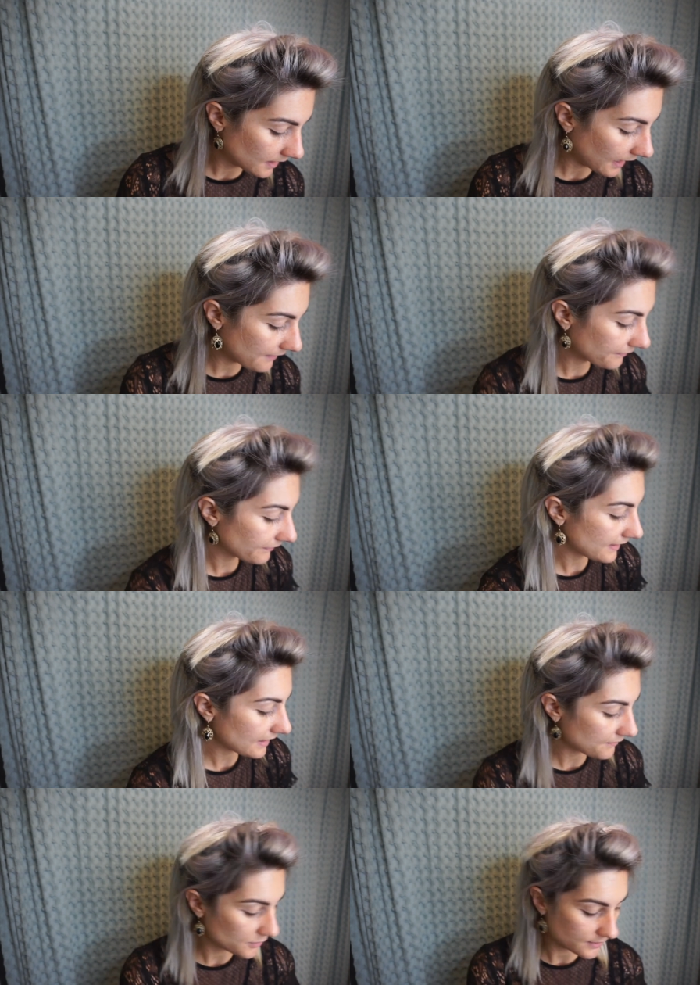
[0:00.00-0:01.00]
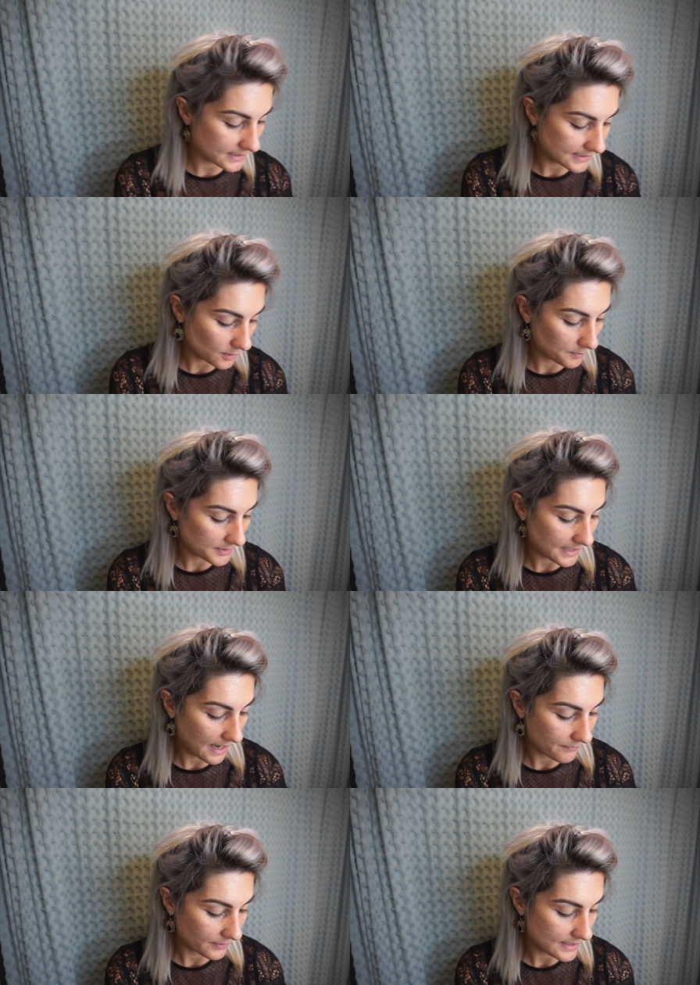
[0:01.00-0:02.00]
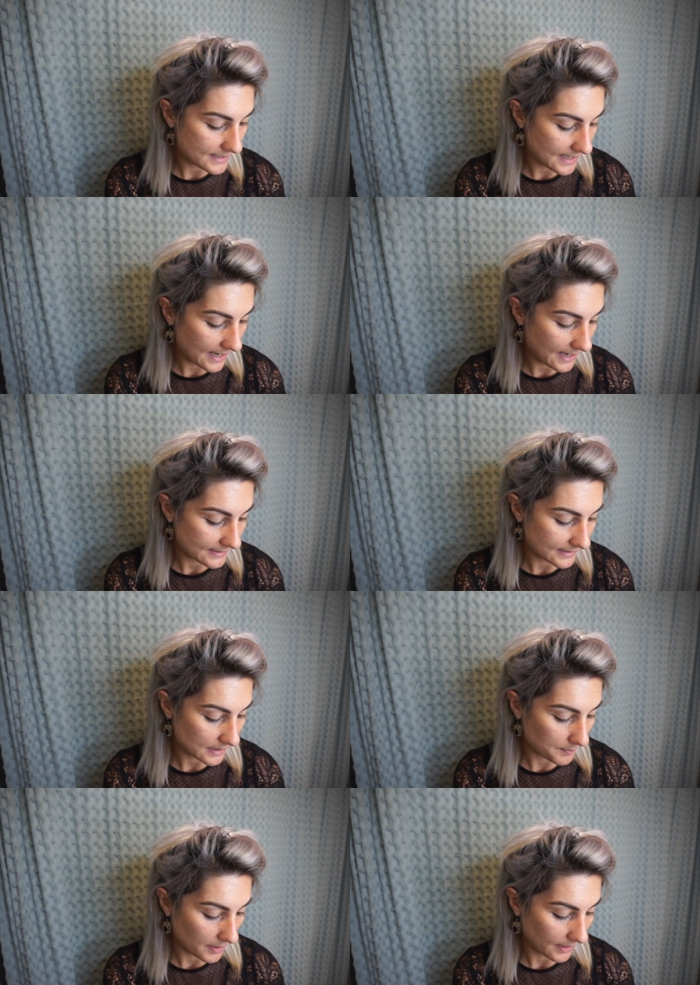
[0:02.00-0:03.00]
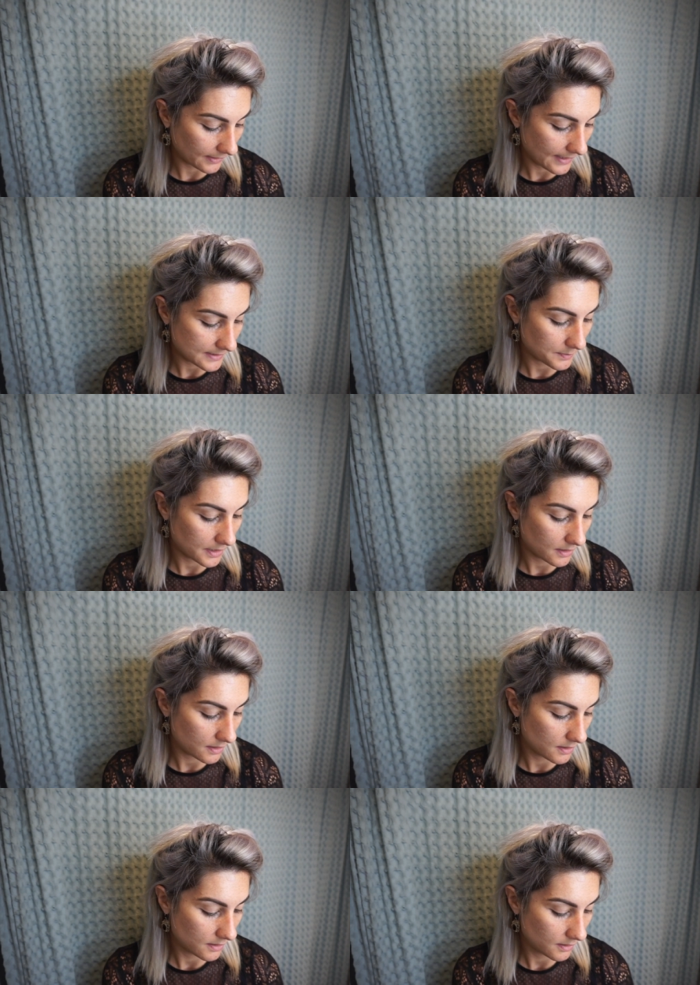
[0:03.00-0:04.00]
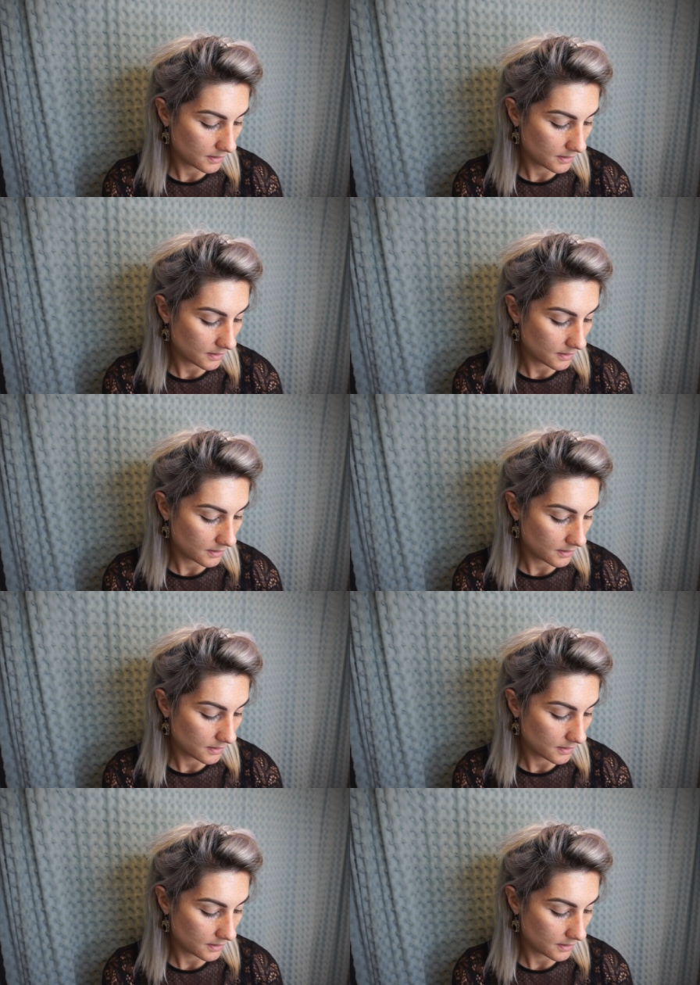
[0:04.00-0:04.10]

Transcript: I think I've used this almost every day since I bought it last week.